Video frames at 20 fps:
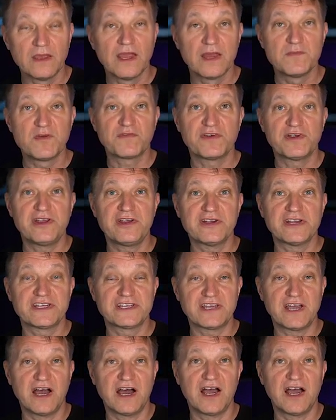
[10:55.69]
I'm over here at
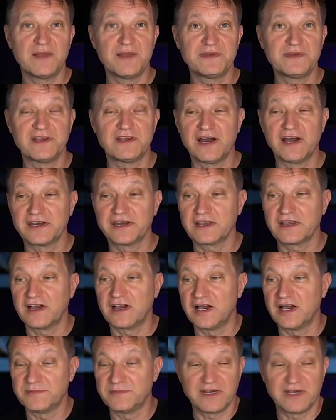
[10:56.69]

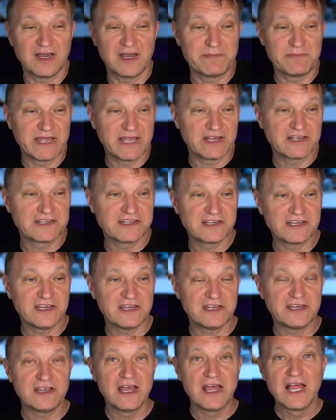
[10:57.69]
time.com, Time
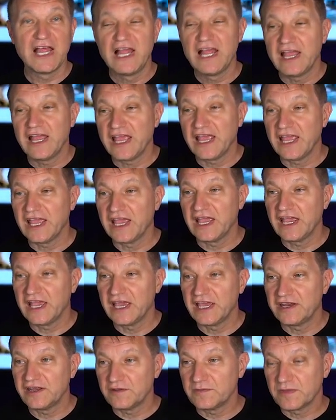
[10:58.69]
Magazine,
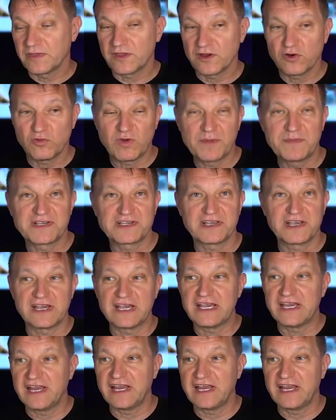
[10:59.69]
and their website